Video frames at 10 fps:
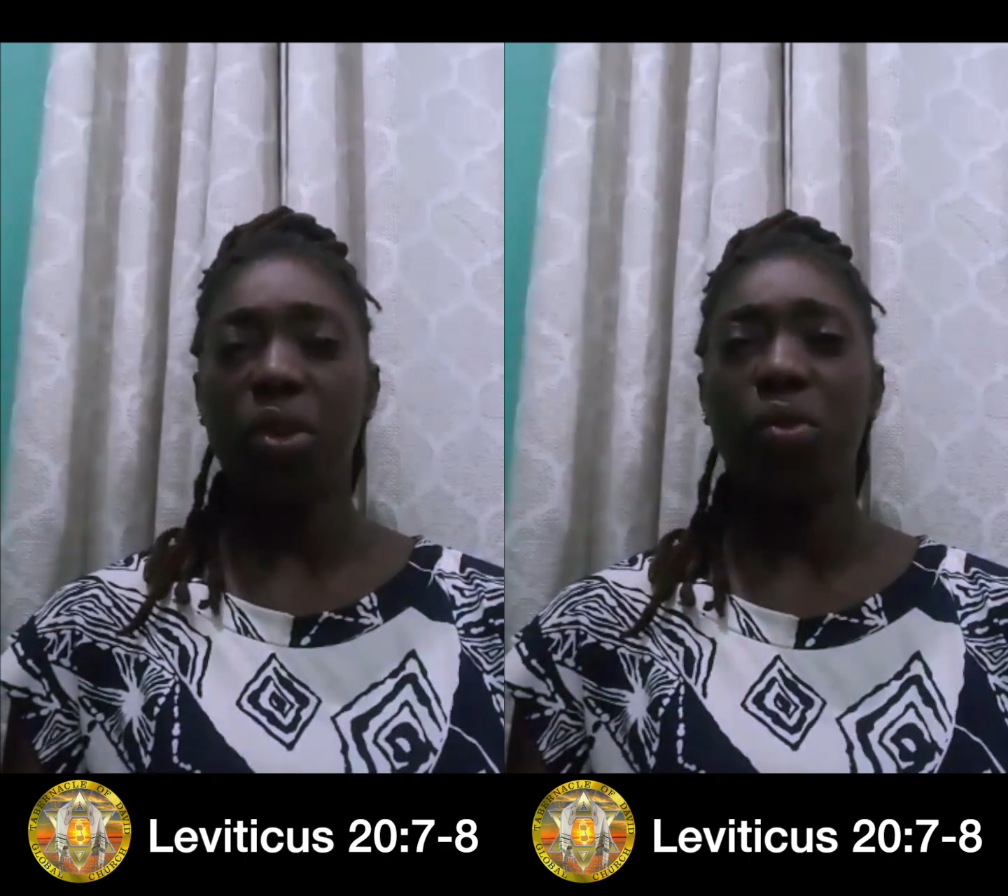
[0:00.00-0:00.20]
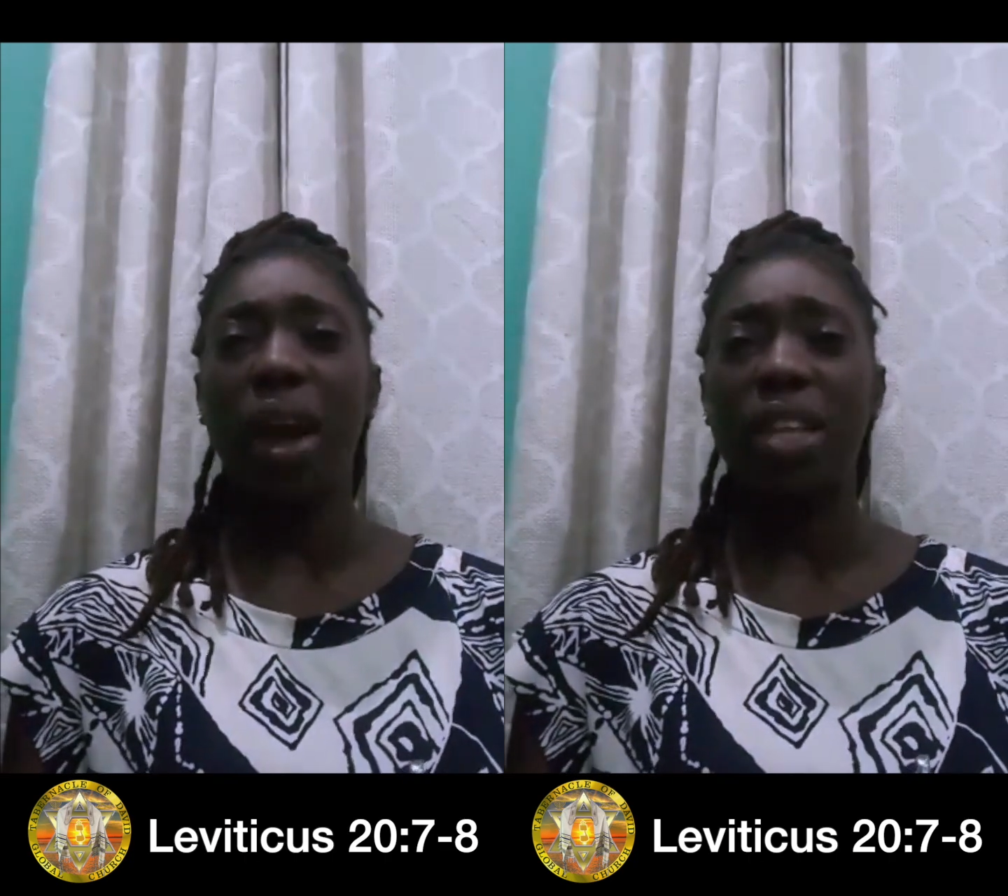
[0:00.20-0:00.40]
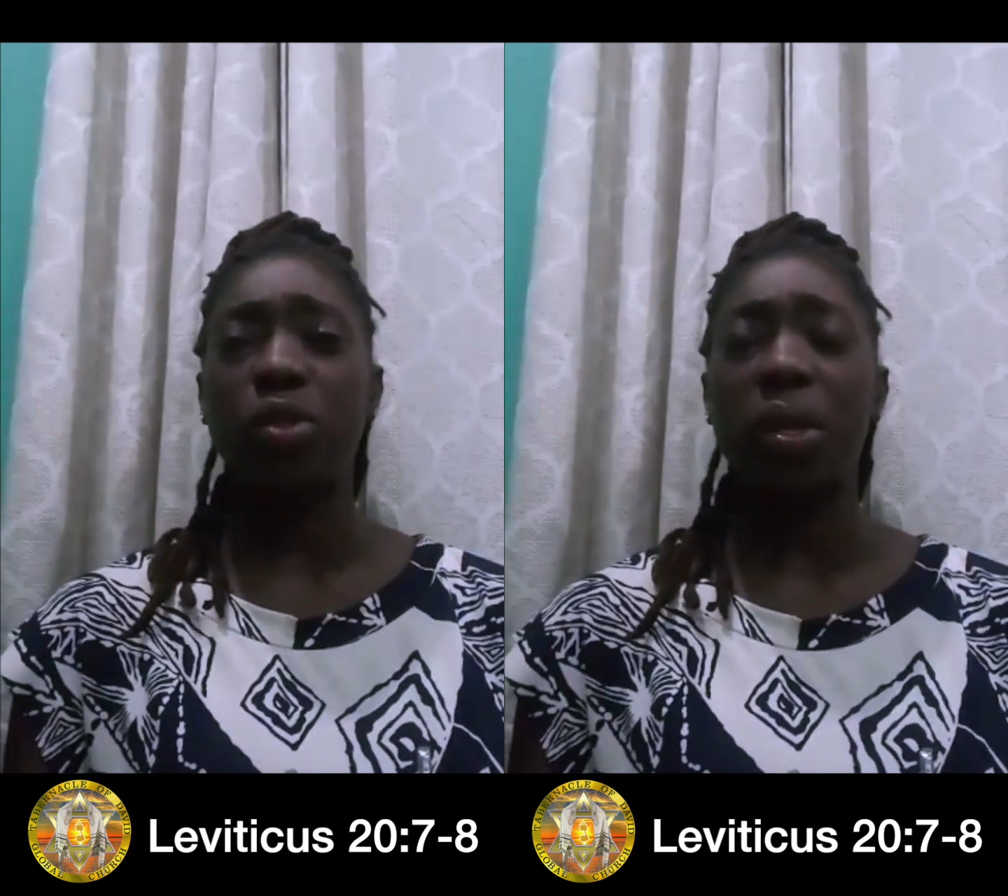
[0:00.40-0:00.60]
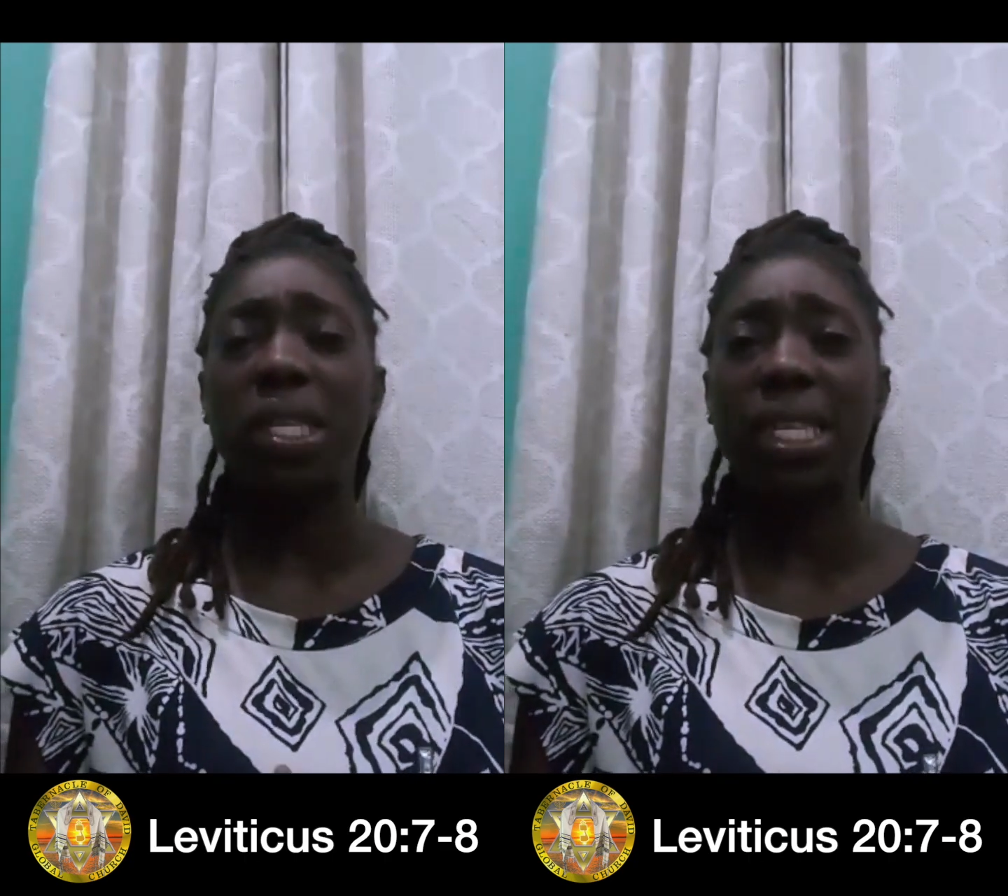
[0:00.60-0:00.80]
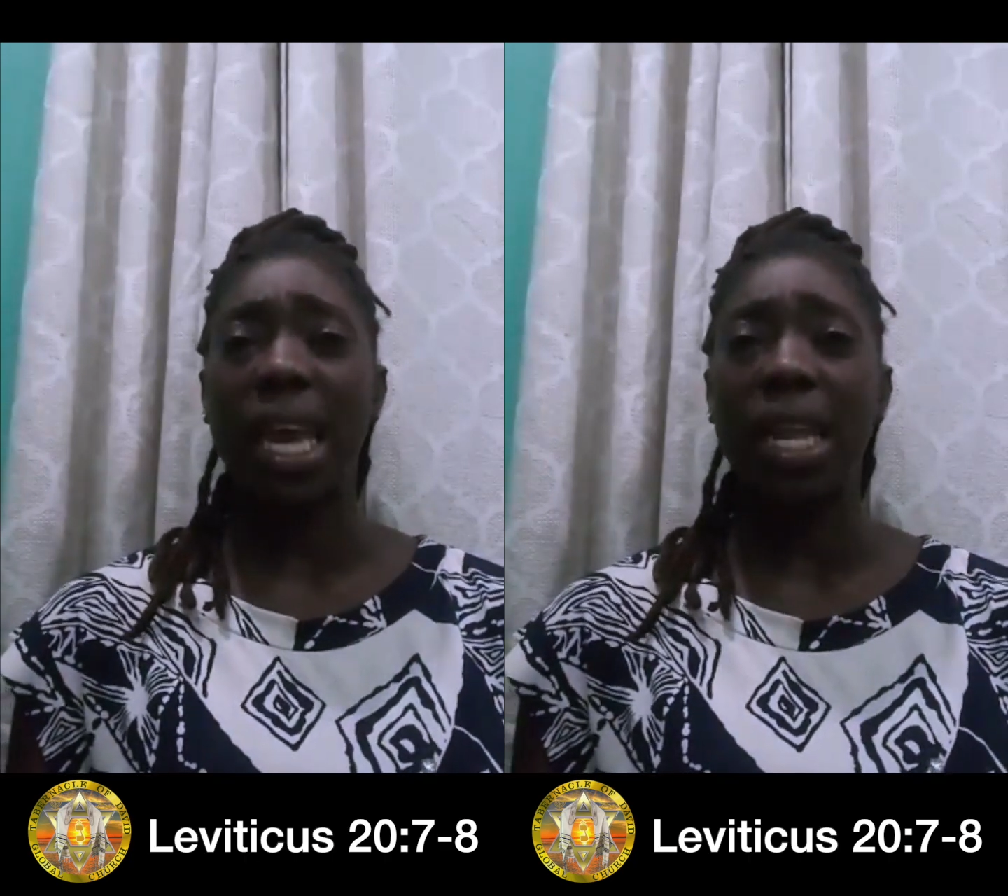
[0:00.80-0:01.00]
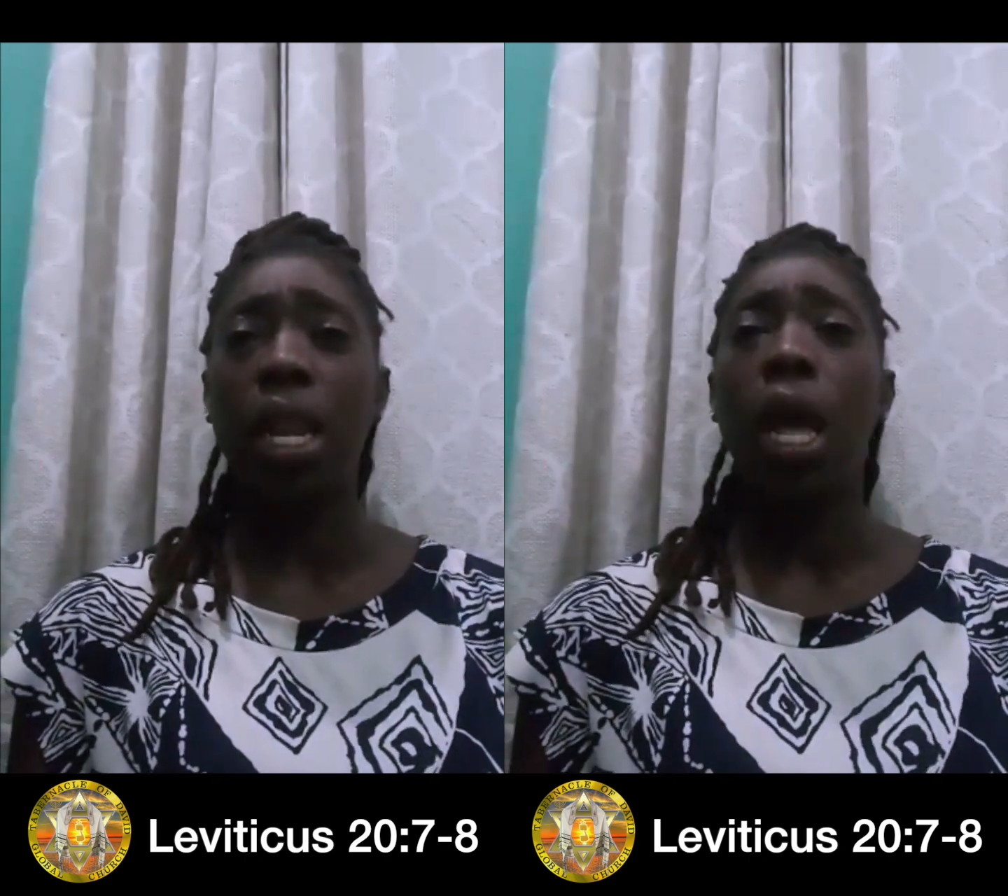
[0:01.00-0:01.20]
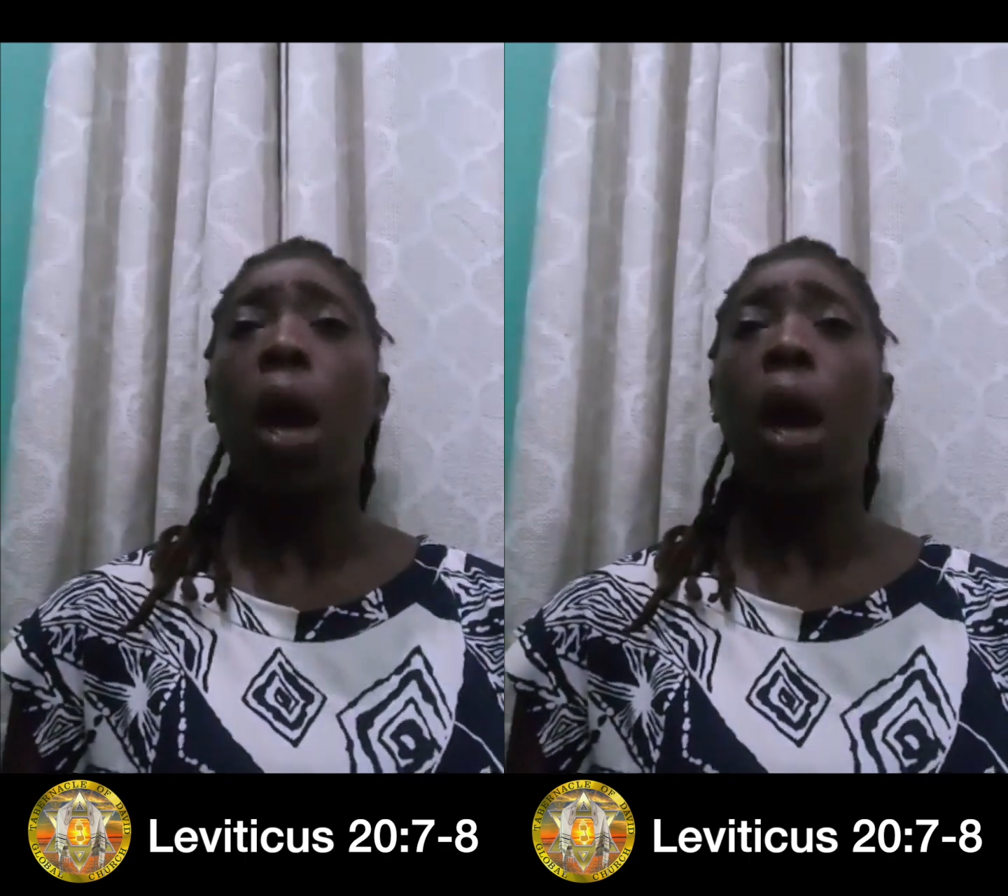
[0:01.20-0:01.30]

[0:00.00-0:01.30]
Right? So it's saying,